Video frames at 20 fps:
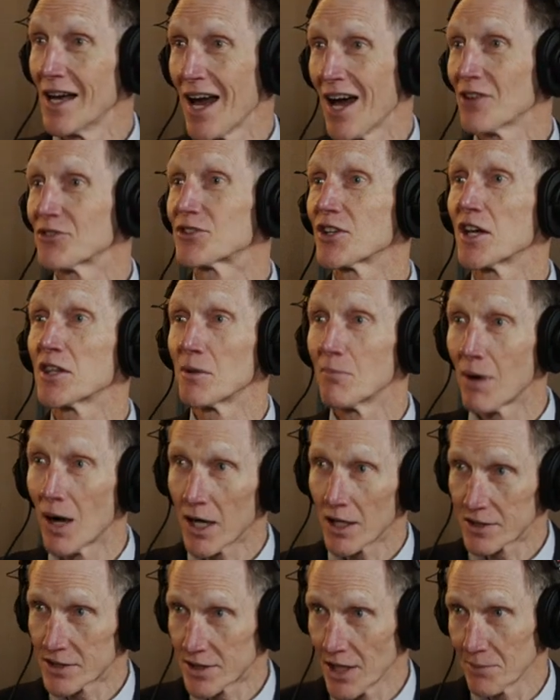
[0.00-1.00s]
outside the
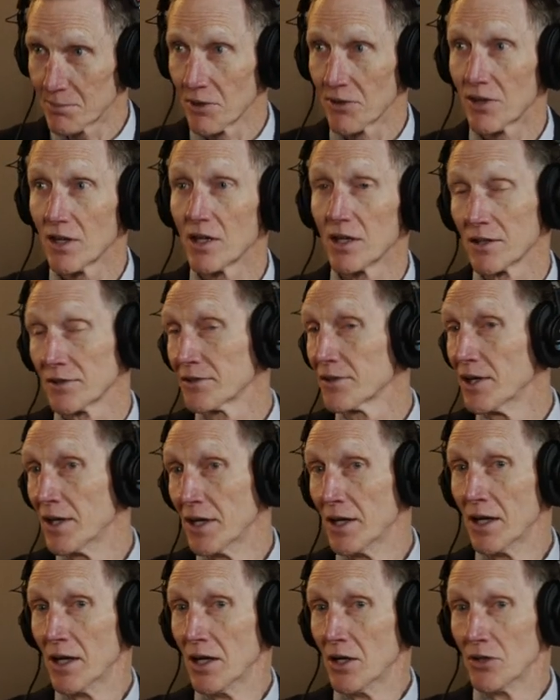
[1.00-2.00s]
box type of things. Right,
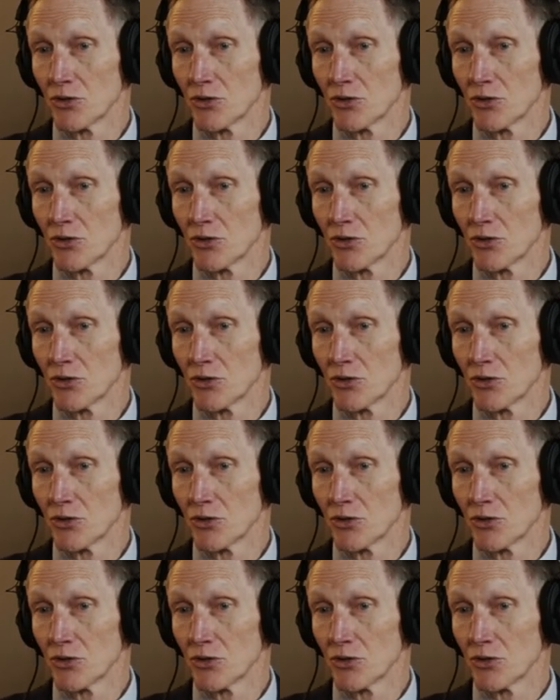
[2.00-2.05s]
right.